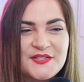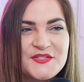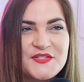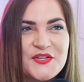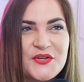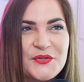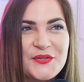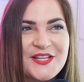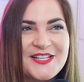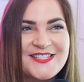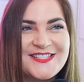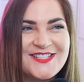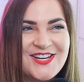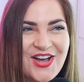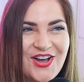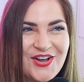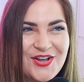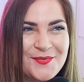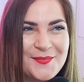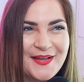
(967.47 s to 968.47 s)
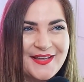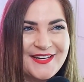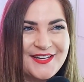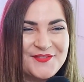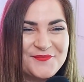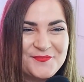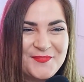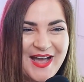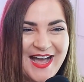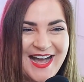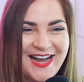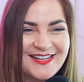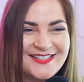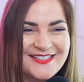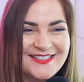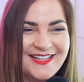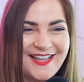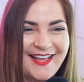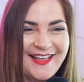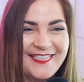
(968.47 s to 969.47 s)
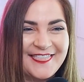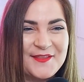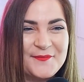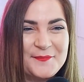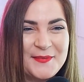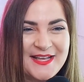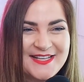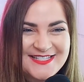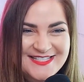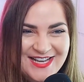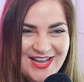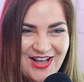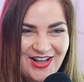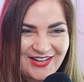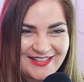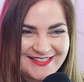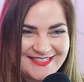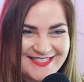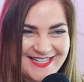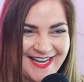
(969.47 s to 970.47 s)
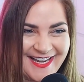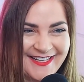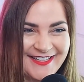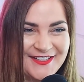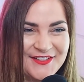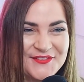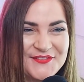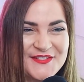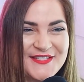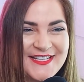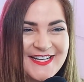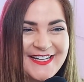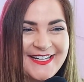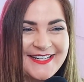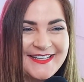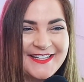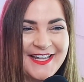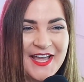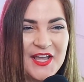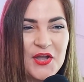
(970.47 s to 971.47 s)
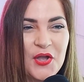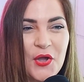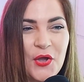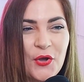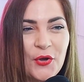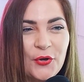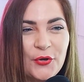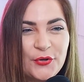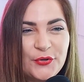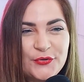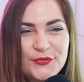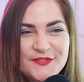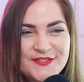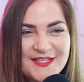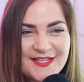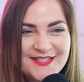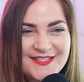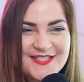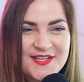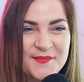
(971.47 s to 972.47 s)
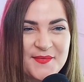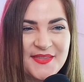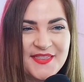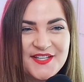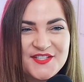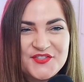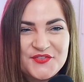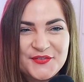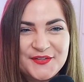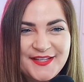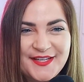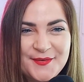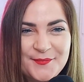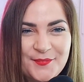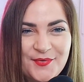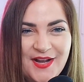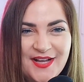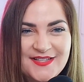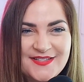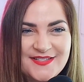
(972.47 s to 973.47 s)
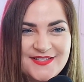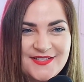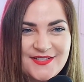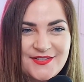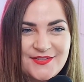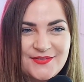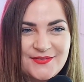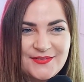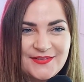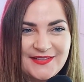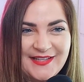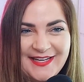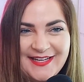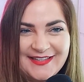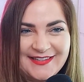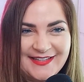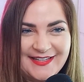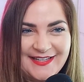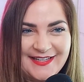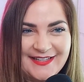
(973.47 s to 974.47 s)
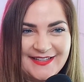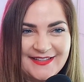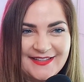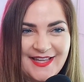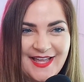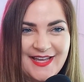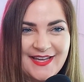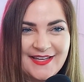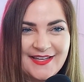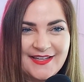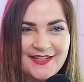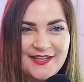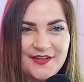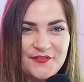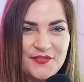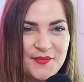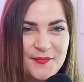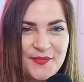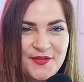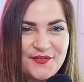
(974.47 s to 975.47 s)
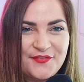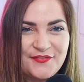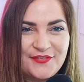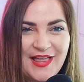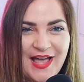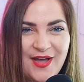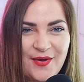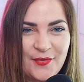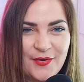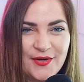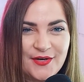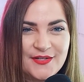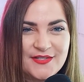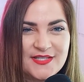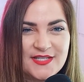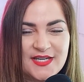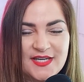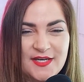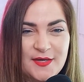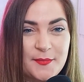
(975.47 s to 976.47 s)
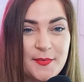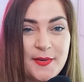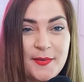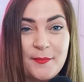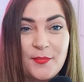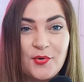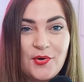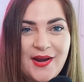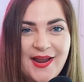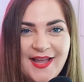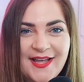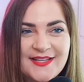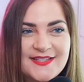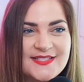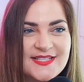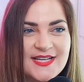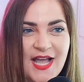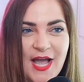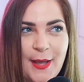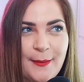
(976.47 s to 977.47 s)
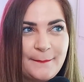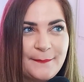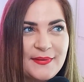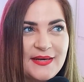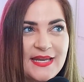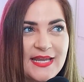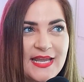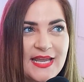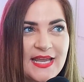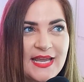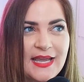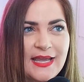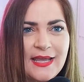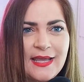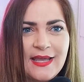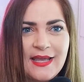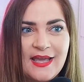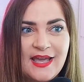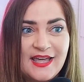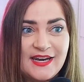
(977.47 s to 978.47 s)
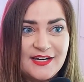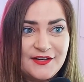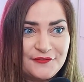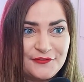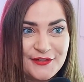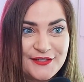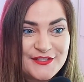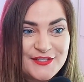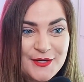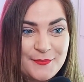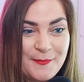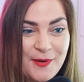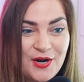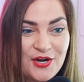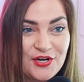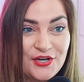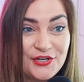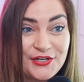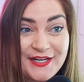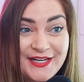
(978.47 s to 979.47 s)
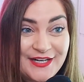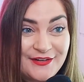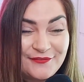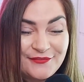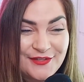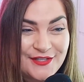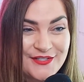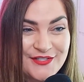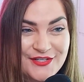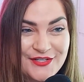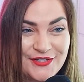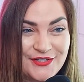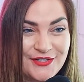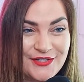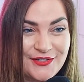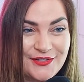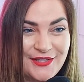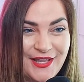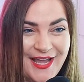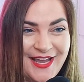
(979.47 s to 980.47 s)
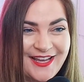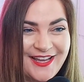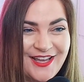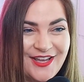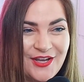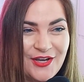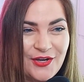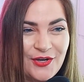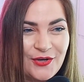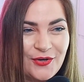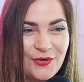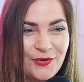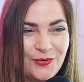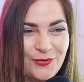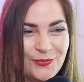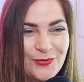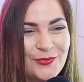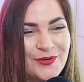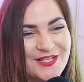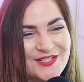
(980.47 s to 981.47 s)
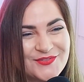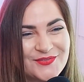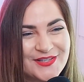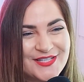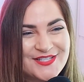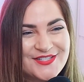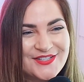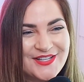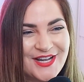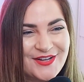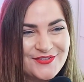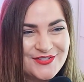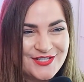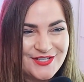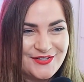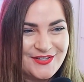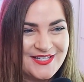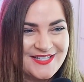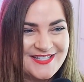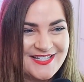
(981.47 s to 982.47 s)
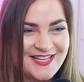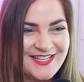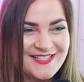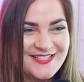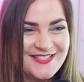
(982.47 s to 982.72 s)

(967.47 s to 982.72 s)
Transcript: And so let's talk about impact and like the best content you've seen. Like, who's done something that's really impressed you lately? Like, give them their flowers. It could be a brand, a company, an influencer marketer, an influencer. Like, who has really stood out to you these